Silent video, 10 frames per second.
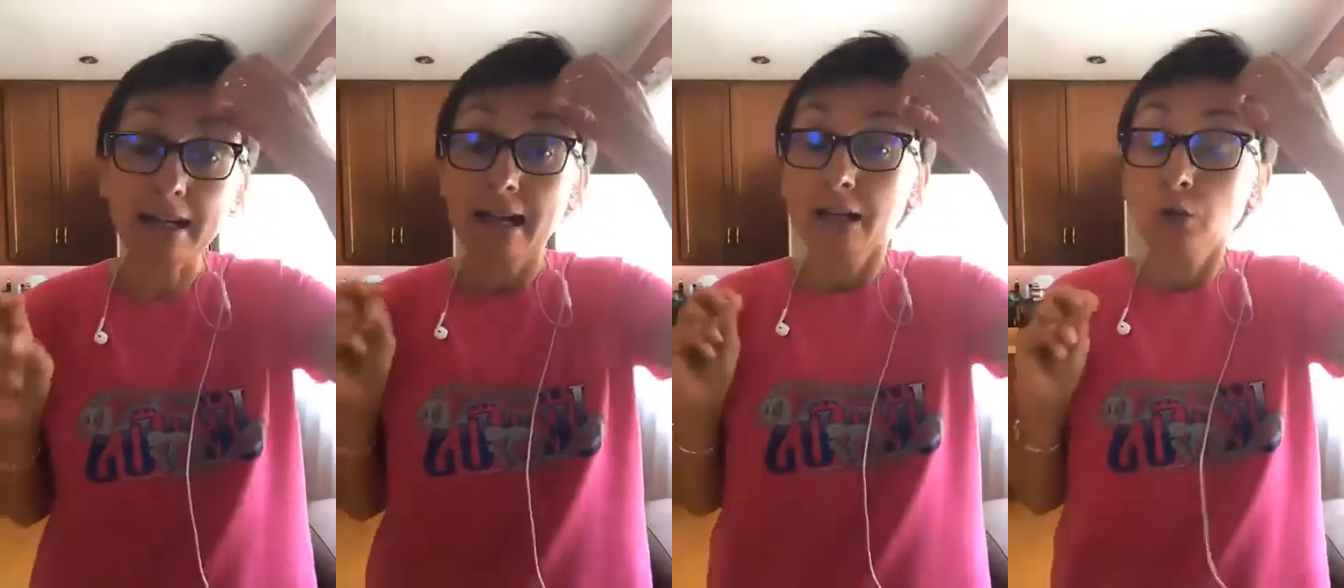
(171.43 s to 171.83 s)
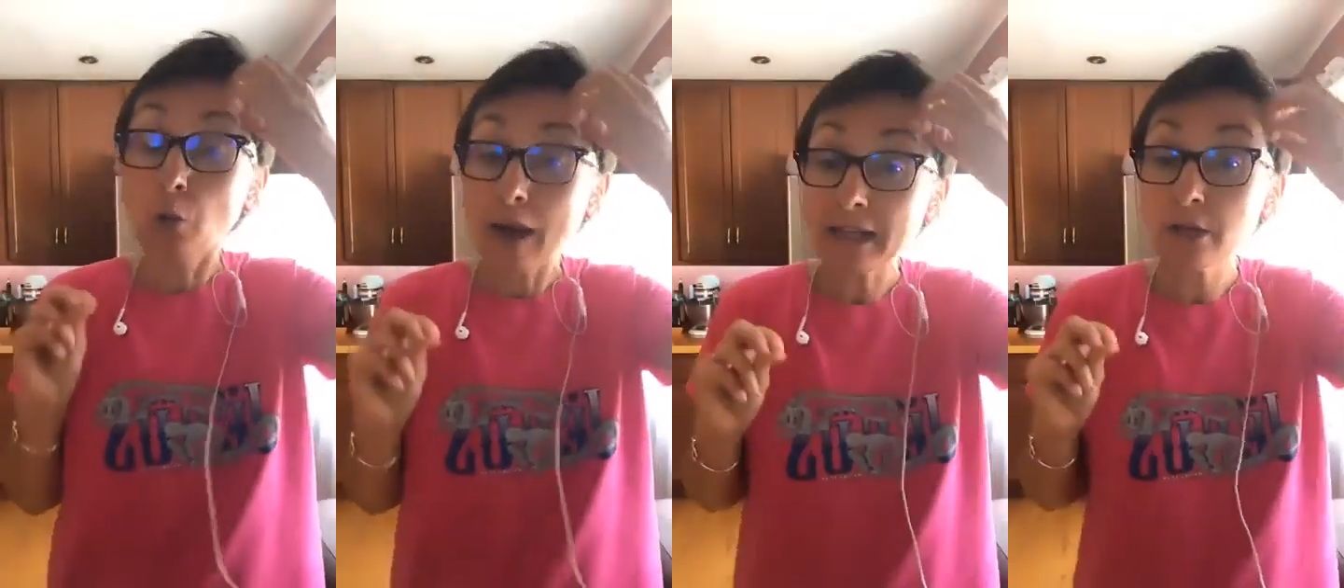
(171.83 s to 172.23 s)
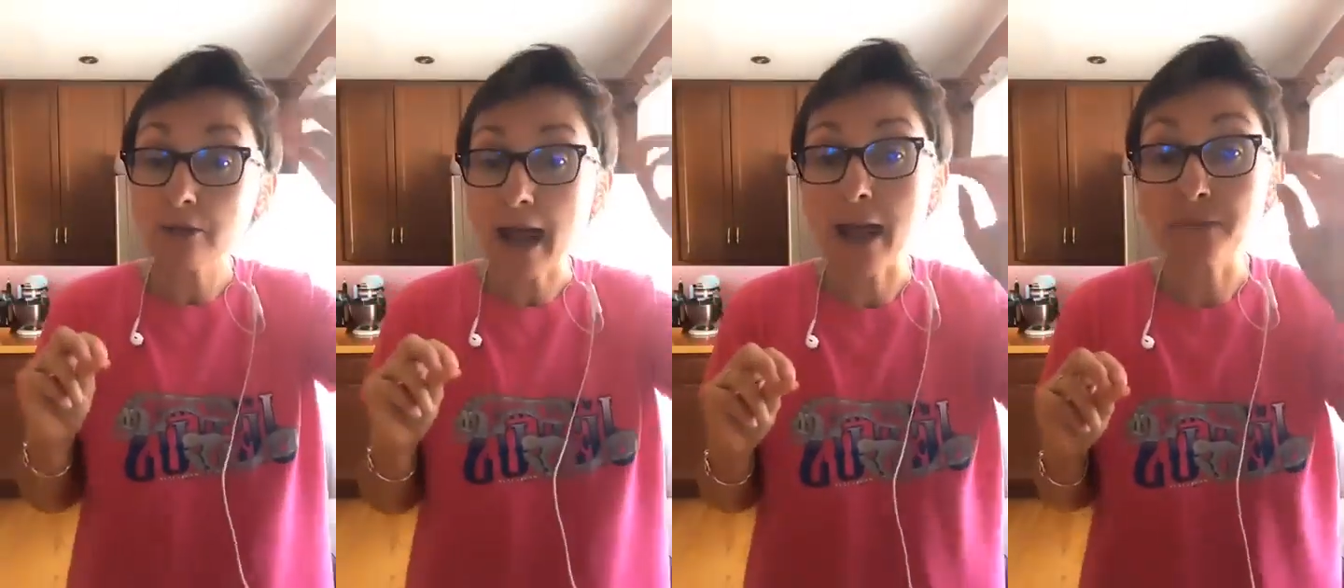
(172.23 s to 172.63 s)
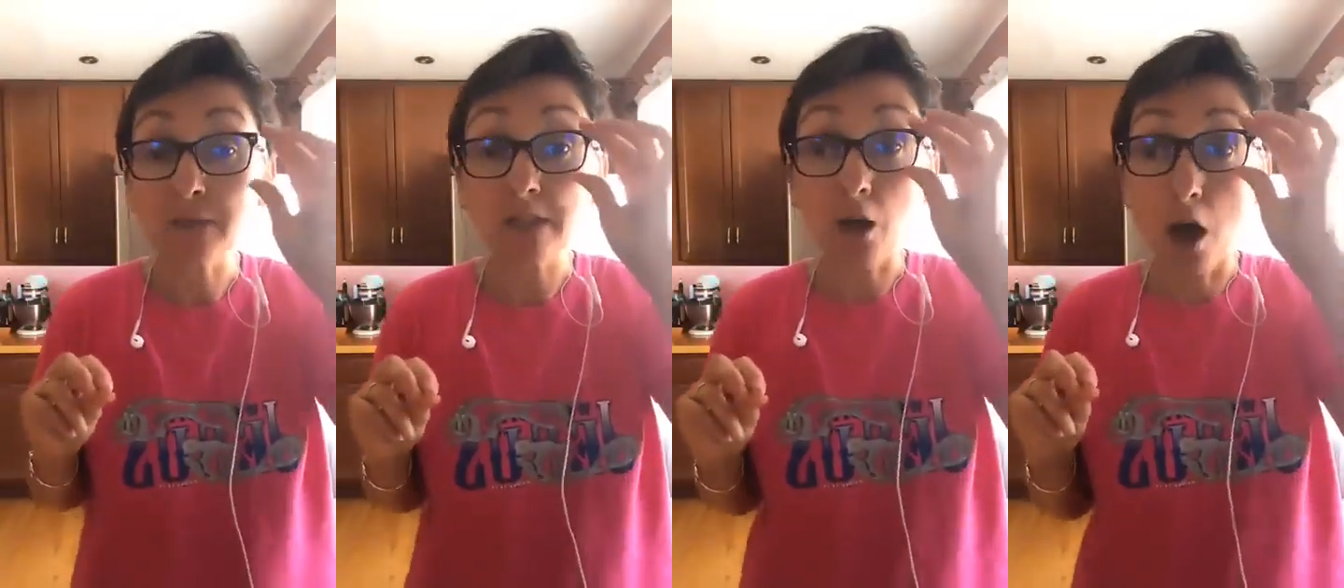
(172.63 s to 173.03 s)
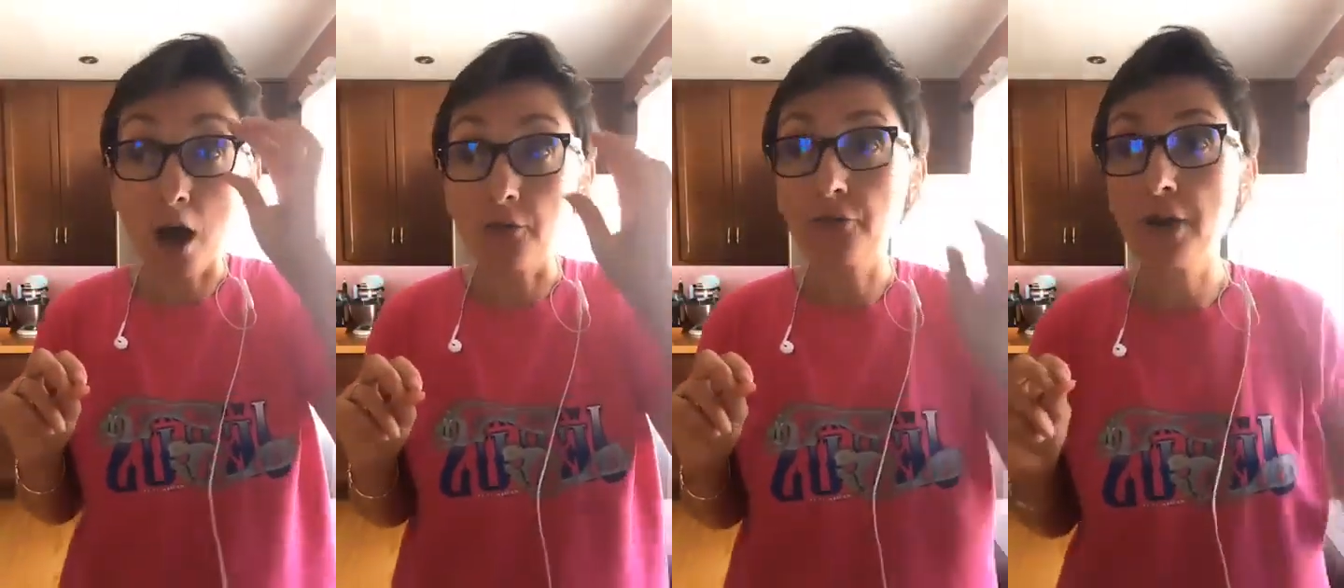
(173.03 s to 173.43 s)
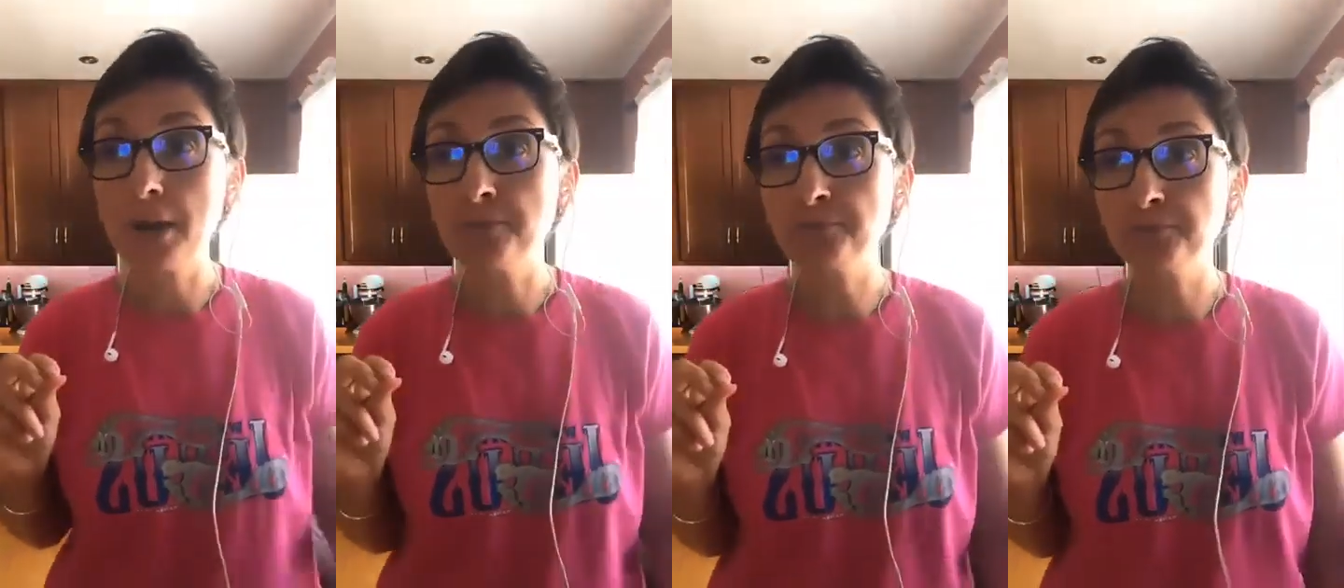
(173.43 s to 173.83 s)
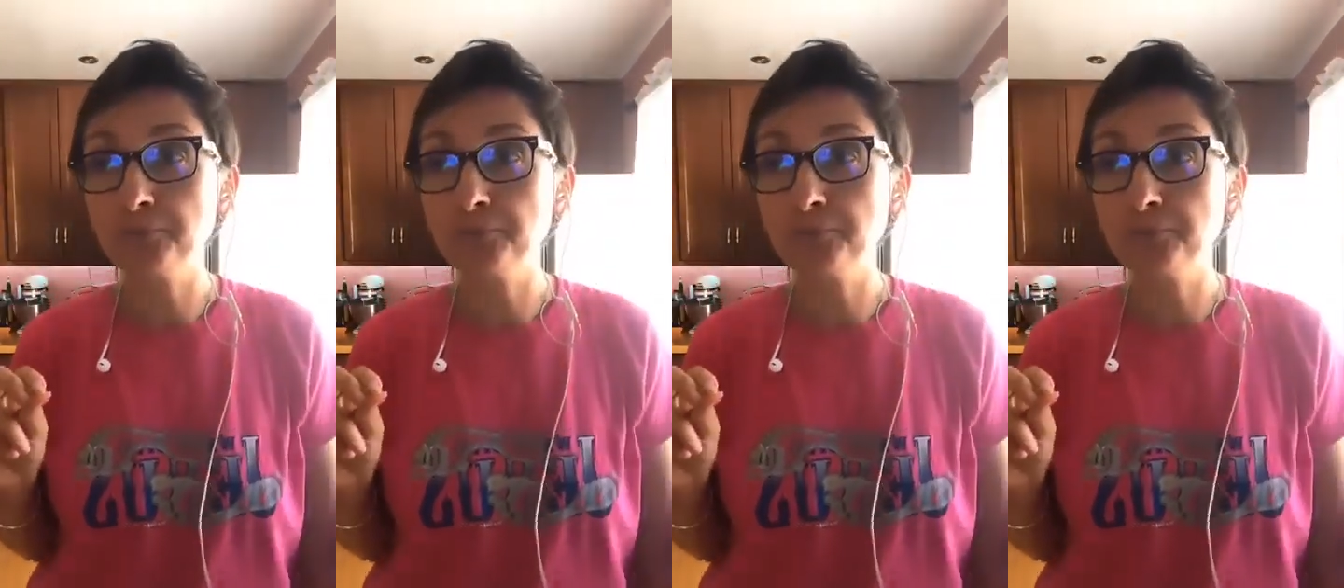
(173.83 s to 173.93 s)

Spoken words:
add 20 grams of